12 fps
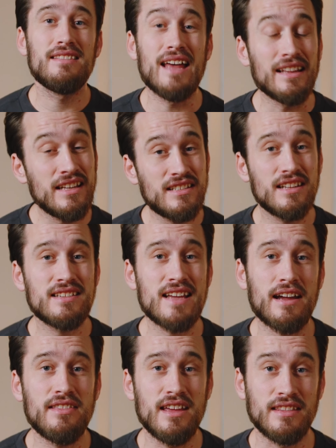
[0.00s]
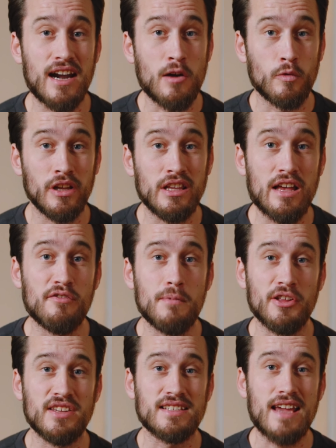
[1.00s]
That leads to the second thing that I really love
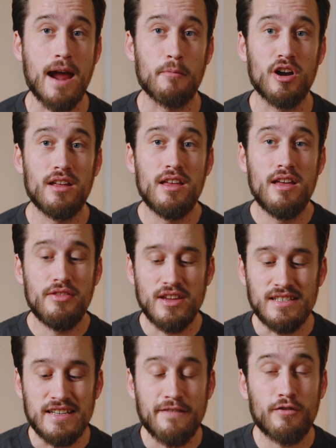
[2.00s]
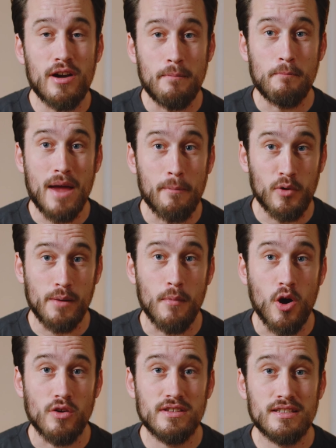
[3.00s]
about this camera, the different memory
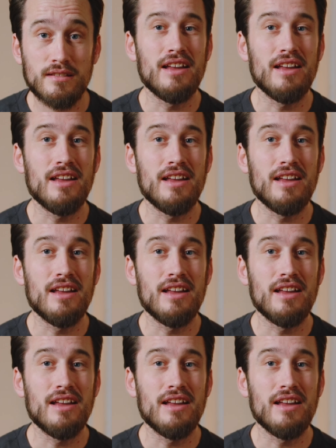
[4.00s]
modes.